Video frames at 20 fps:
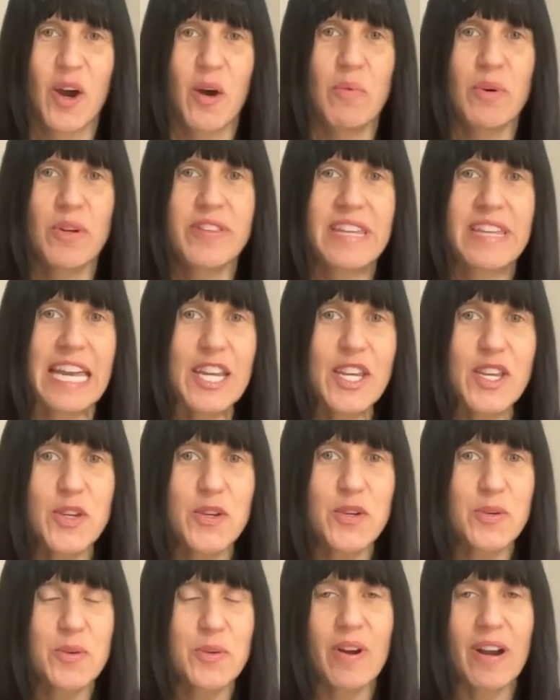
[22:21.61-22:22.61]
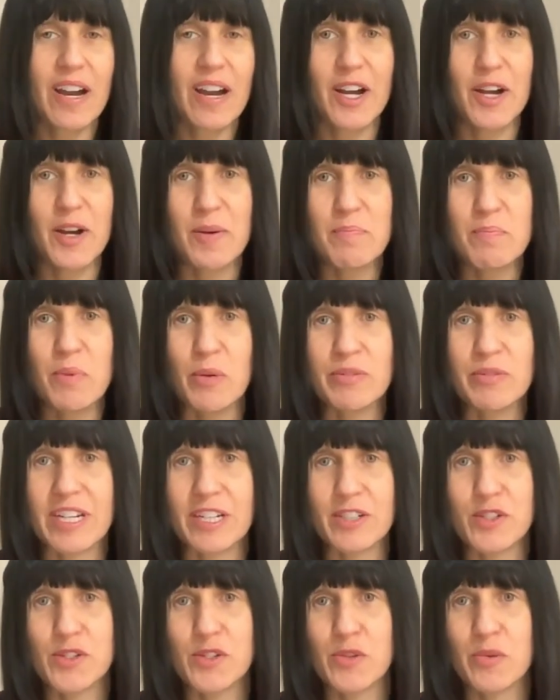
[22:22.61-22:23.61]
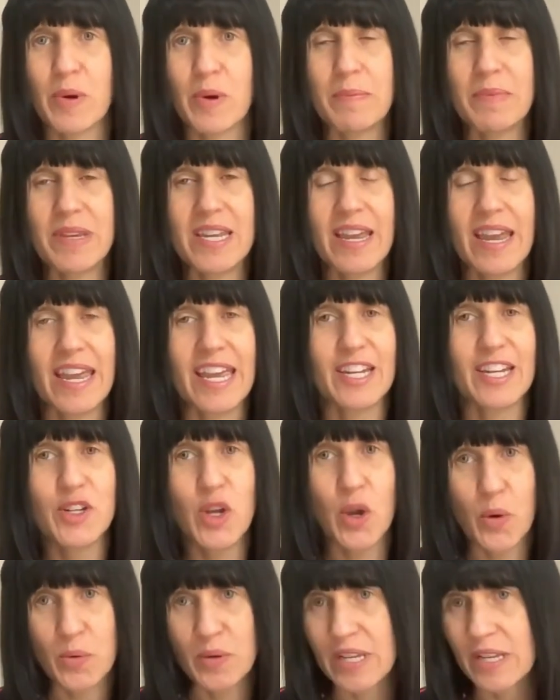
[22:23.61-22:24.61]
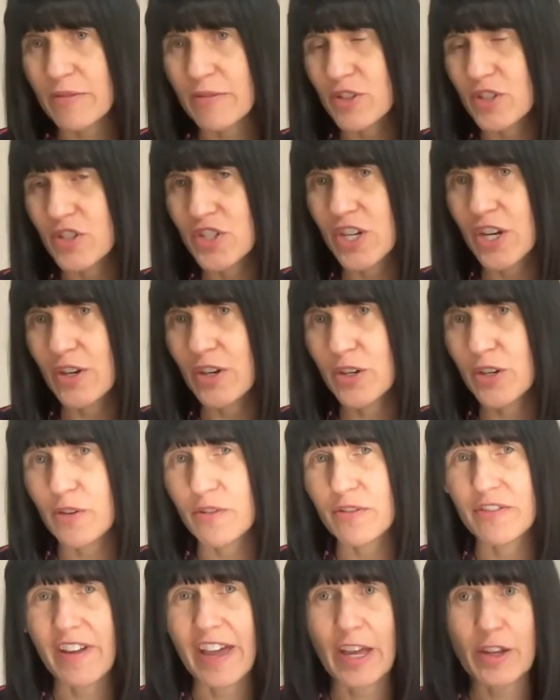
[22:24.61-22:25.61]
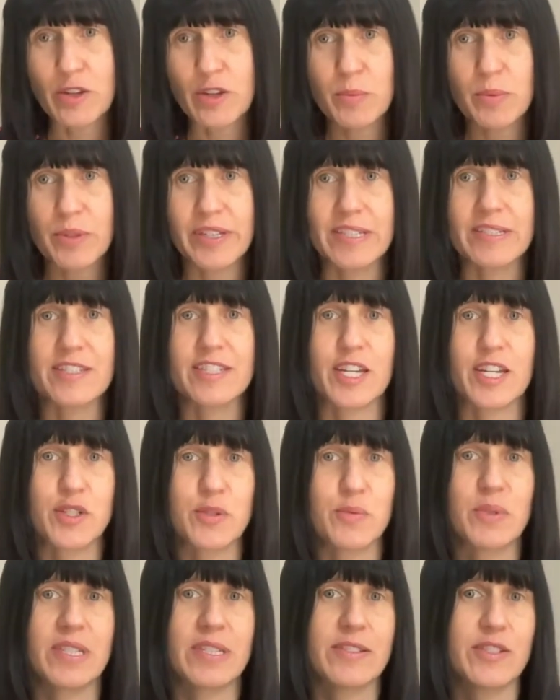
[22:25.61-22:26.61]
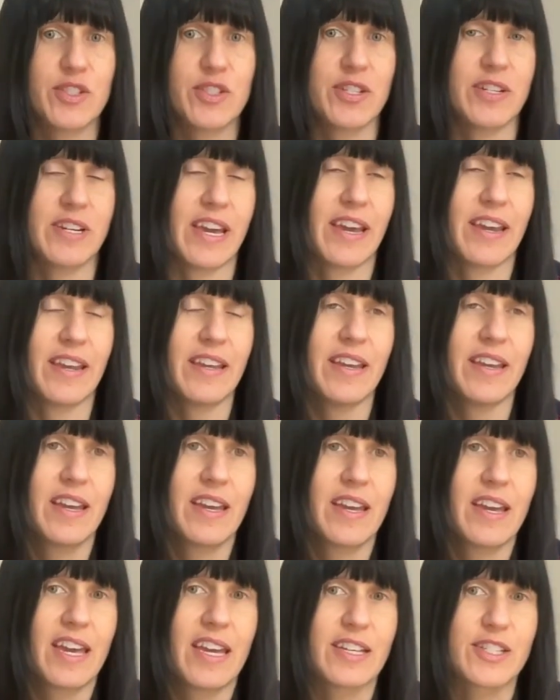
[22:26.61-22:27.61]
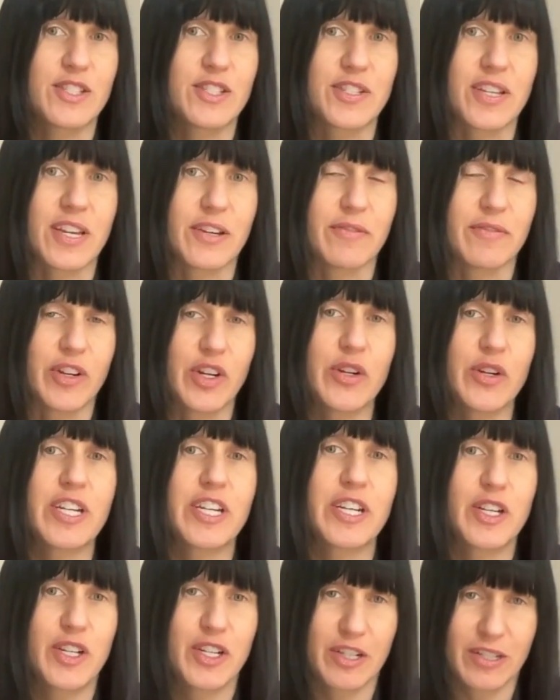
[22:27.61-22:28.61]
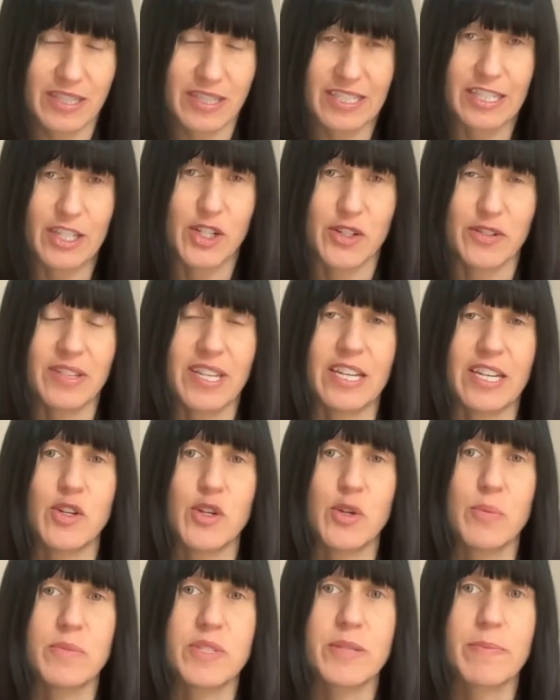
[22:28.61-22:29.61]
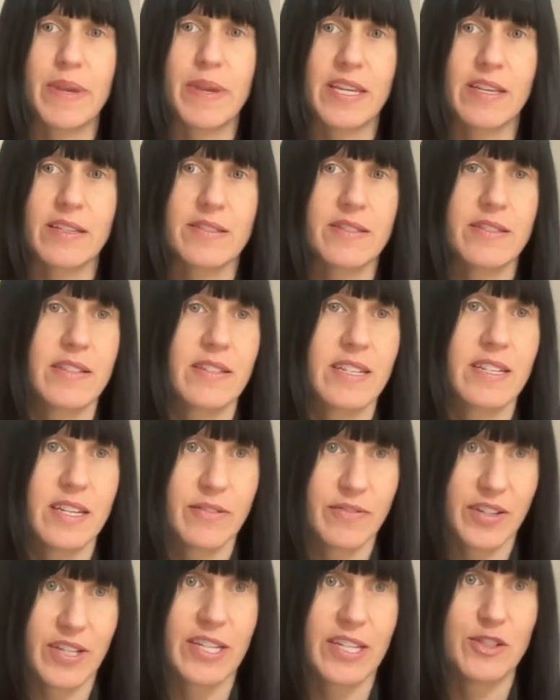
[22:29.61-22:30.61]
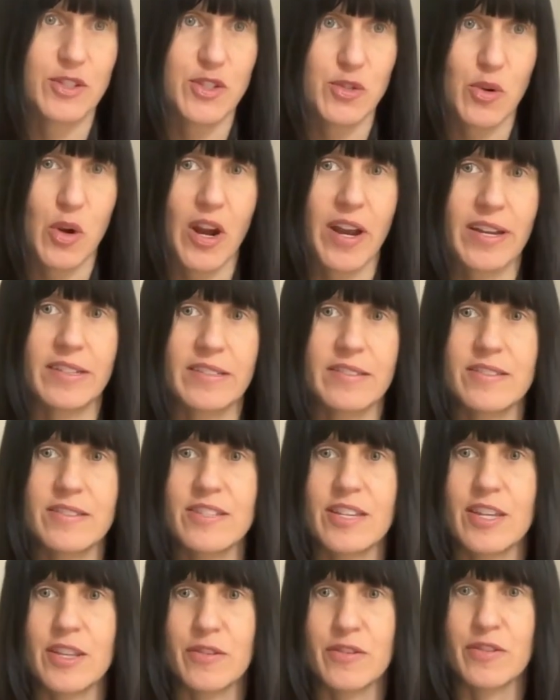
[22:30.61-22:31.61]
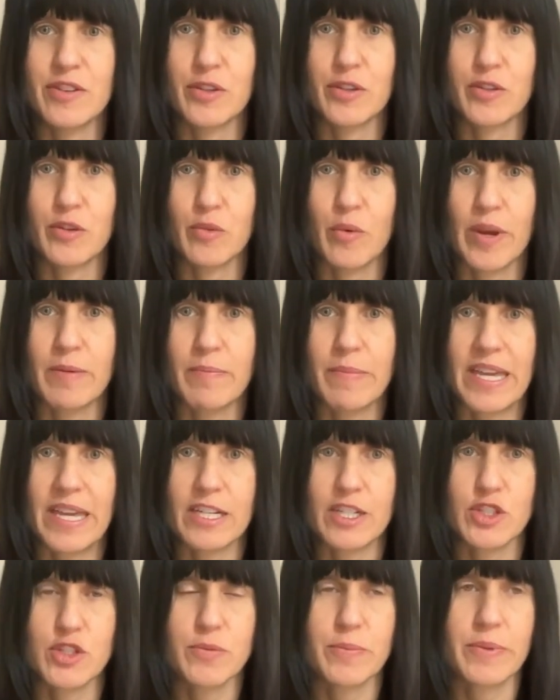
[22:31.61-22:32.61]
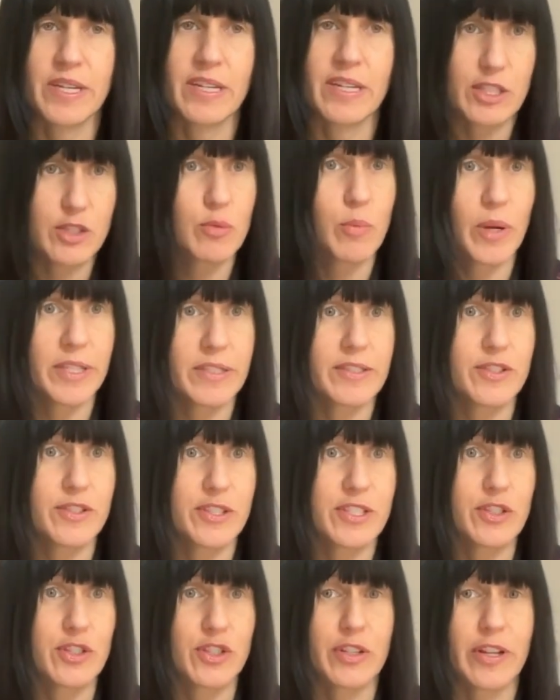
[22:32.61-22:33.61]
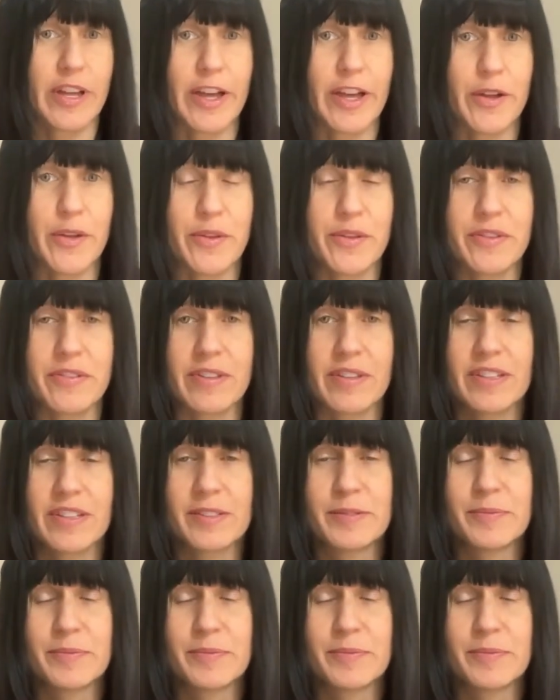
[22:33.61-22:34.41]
Well, thank you, both Dr. Saremi and Cody, for sharing your valuable insights with us today. It's very clear that Noom is making significant strides in the field of weight management as well as digital health.